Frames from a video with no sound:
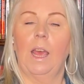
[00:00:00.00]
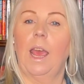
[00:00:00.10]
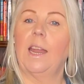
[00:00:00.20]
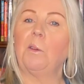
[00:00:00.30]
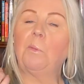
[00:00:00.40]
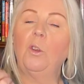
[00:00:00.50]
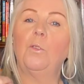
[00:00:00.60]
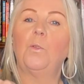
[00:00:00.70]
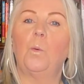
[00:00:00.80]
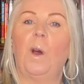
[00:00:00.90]
And a
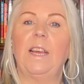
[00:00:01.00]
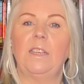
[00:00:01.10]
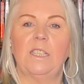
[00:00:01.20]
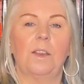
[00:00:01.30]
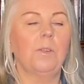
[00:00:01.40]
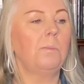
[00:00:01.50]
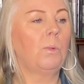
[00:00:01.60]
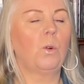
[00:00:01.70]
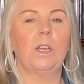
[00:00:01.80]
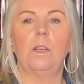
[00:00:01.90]
beautiful way is every
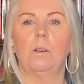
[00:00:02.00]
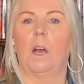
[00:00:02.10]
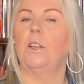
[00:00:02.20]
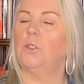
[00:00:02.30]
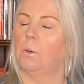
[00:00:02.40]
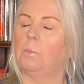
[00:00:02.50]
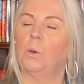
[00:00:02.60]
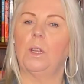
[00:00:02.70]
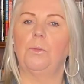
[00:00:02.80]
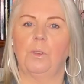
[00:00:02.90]
morning I do a
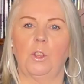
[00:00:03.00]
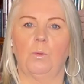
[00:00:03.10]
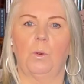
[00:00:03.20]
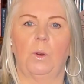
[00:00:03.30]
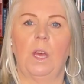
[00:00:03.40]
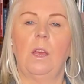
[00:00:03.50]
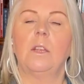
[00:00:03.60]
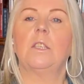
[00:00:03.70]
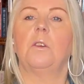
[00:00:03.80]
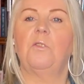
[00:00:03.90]
morning ritual.
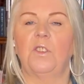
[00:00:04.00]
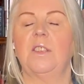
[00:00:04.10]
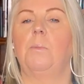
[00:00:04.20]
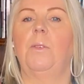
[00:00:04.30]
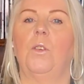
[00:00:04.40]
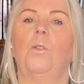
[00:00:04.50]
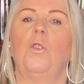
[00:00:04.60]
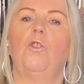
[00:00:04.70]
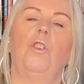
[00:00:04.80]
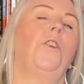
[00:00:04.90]
So for some of you, if
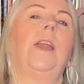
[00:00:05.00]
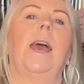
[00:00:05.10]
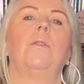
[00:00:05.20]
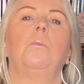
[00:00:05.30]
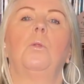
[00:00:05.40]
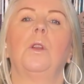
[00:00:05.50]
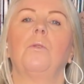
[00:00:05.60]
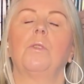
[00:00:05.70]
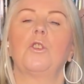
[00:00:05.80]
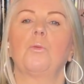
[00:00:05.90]
you don't have a
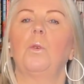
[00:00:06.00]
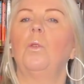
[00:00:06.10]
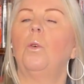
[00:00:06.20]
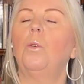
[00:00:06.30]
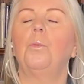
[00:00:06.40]
morning ritual or a